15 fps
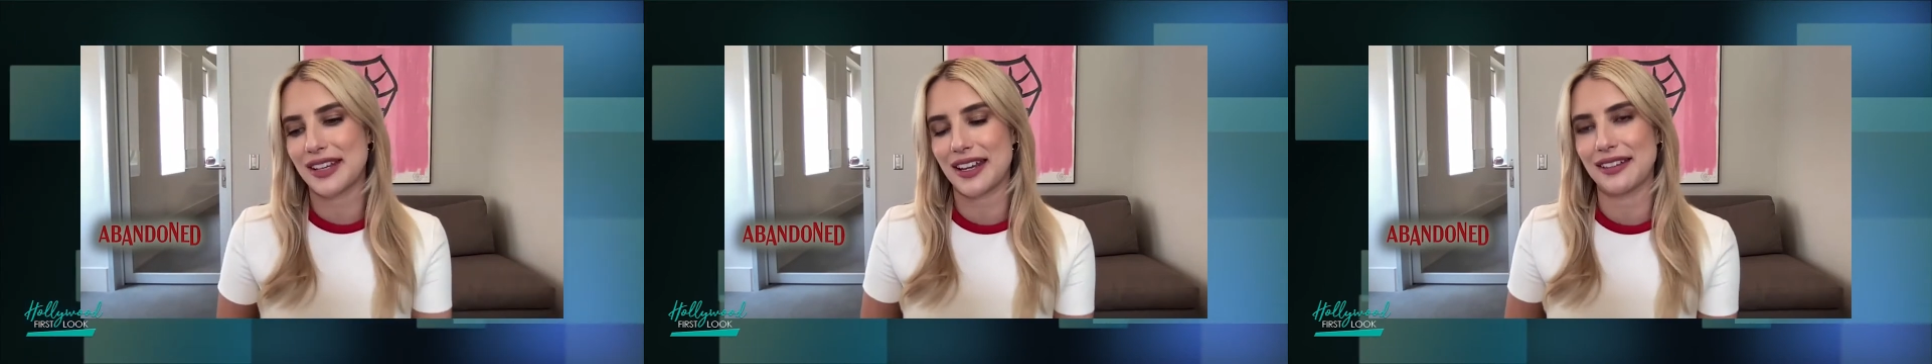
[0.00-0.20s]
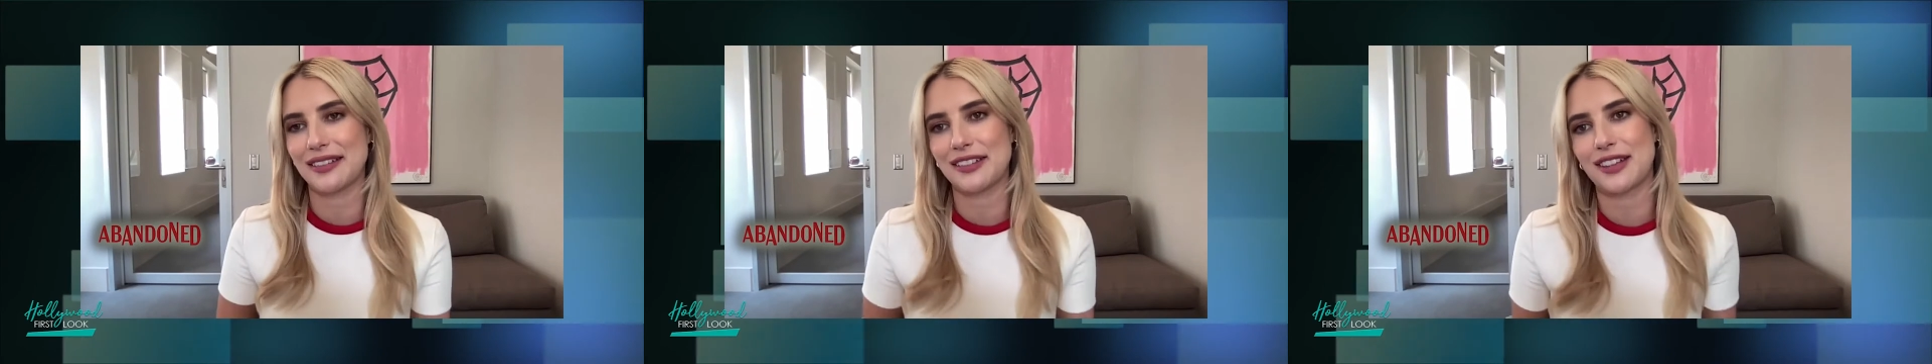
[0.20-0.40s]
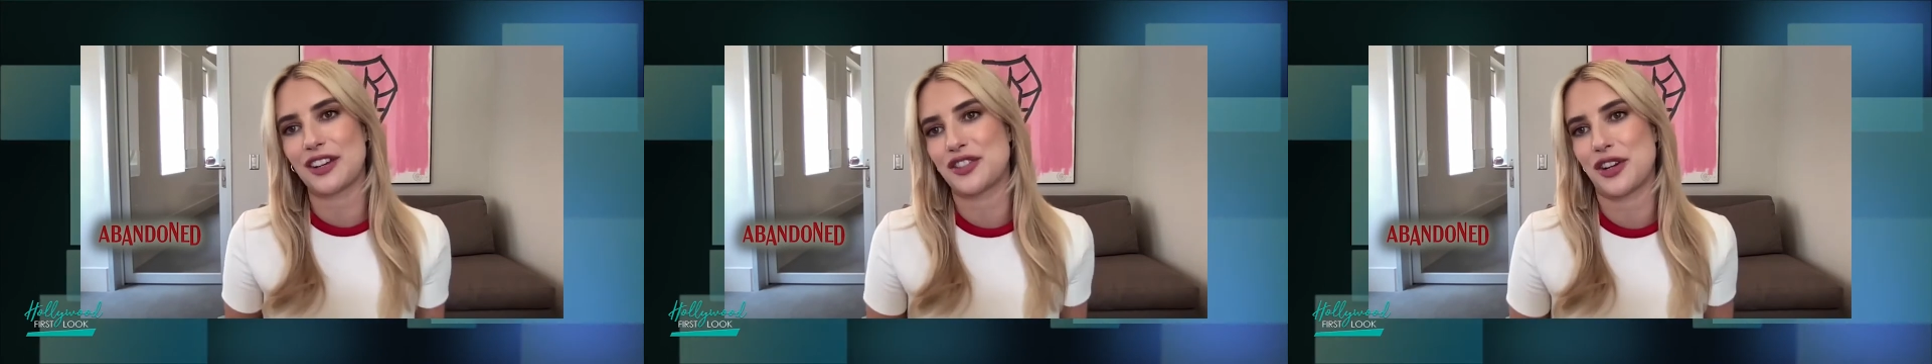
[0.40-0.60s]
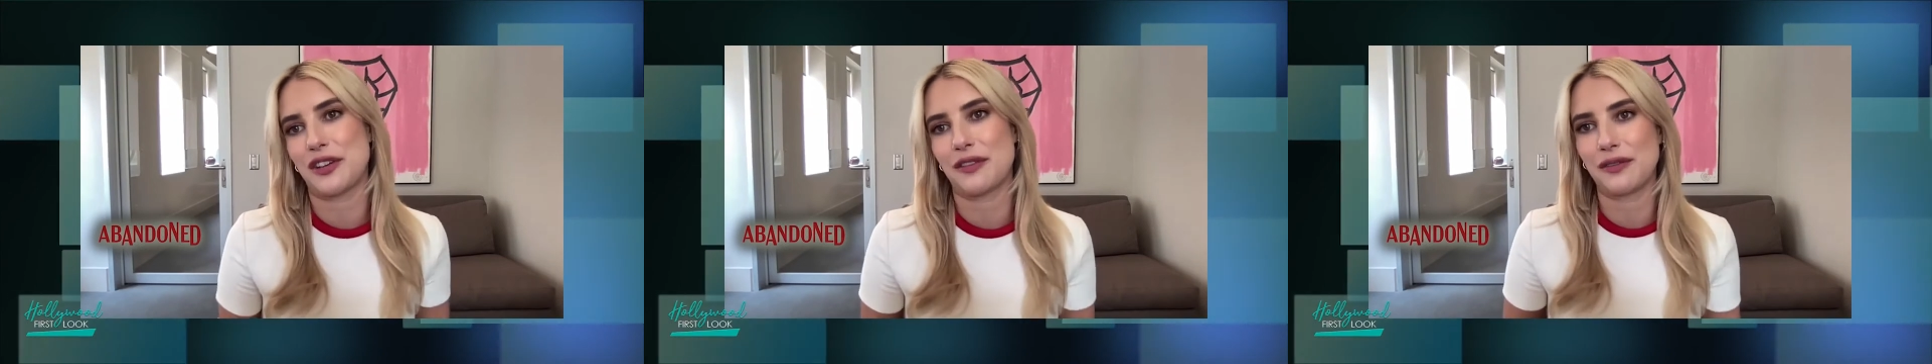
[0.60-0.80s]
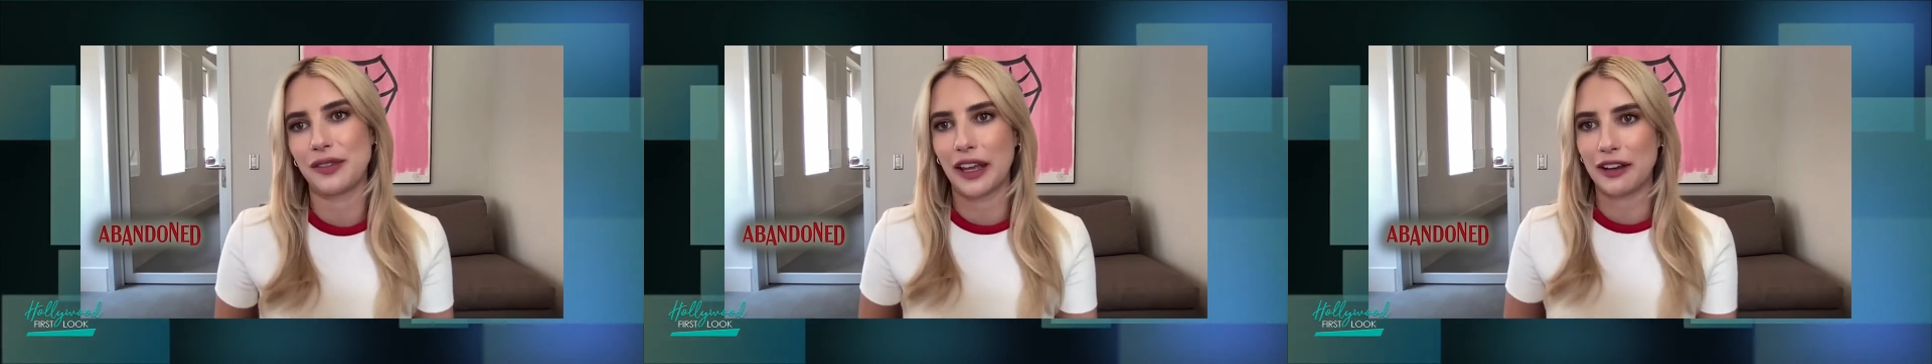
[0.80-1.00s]
it such
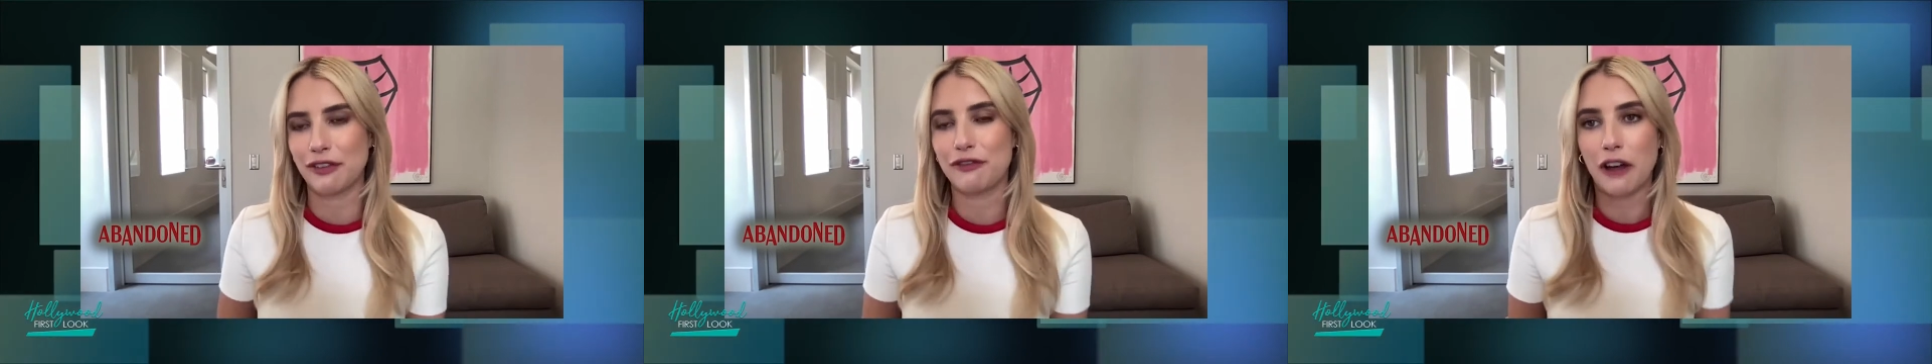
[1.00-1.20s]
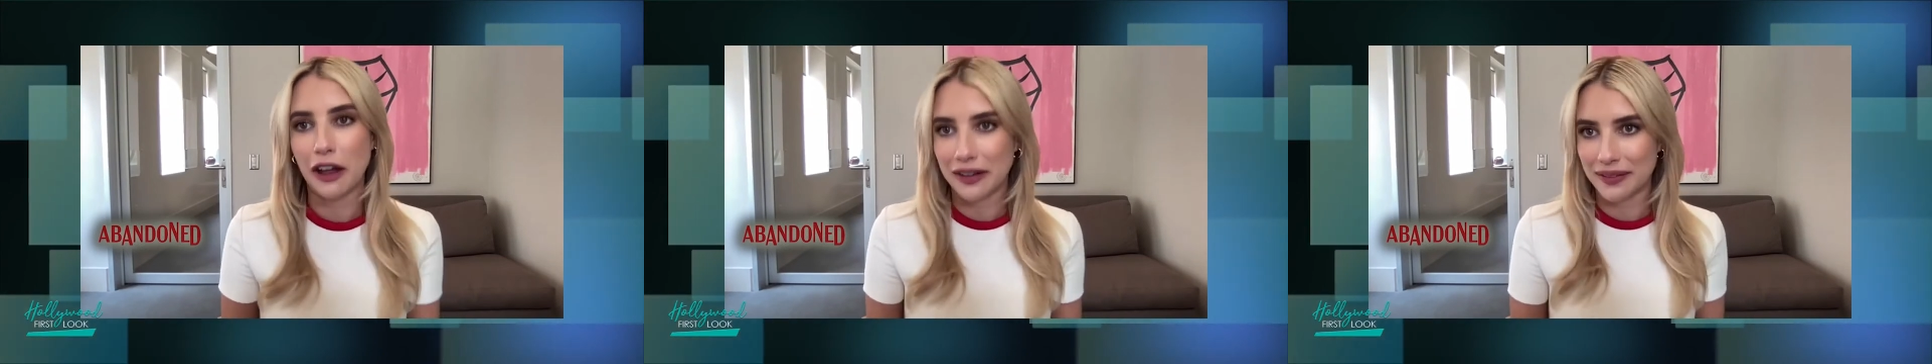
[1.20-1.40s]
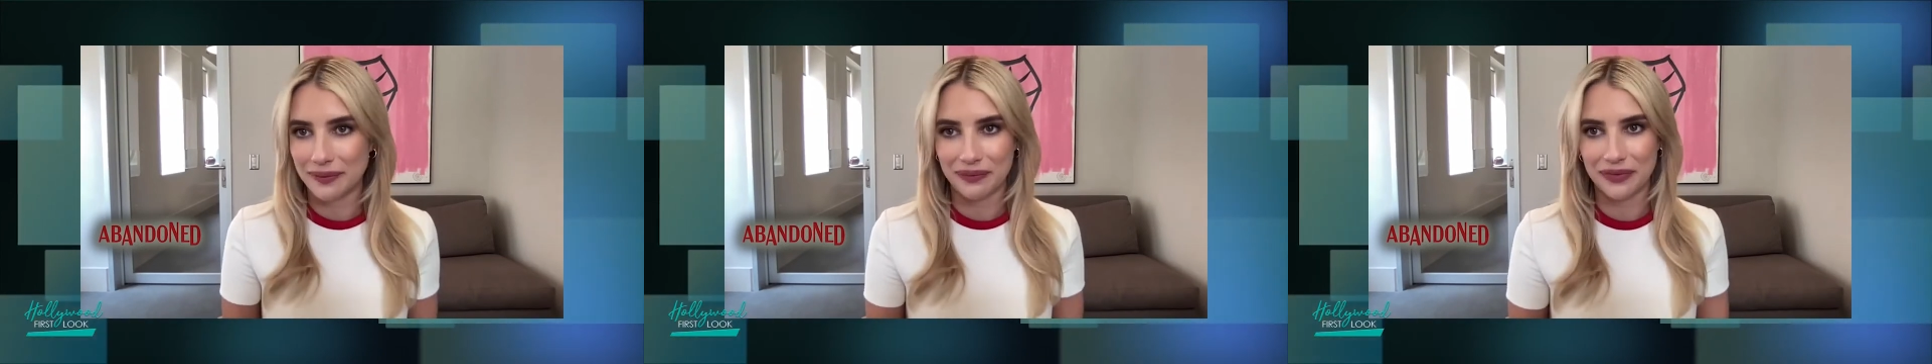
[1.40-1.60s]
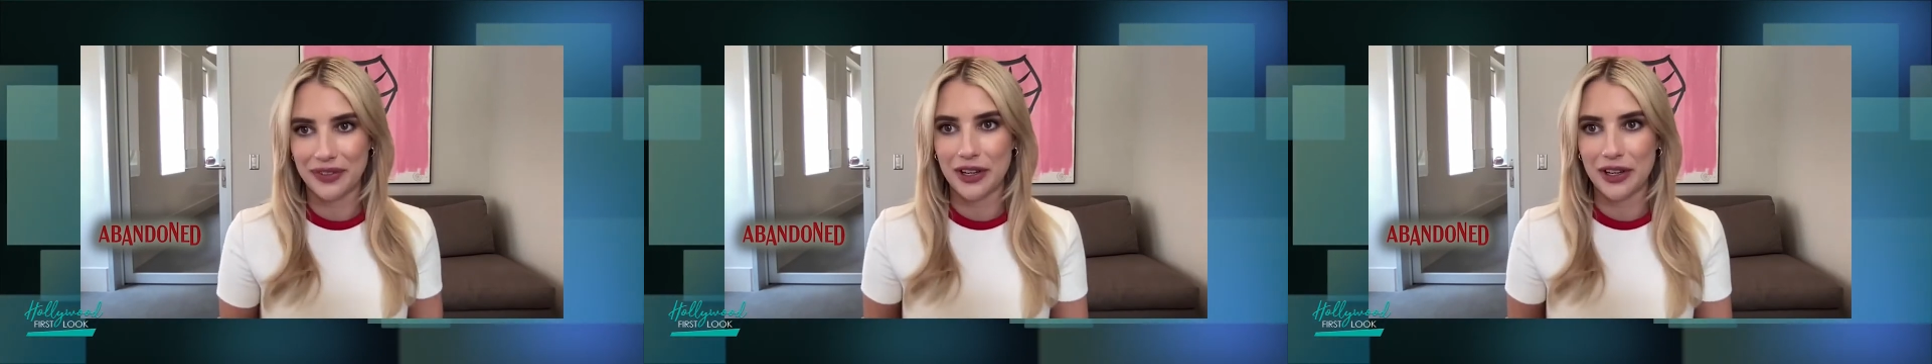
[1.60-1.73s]
a like fun,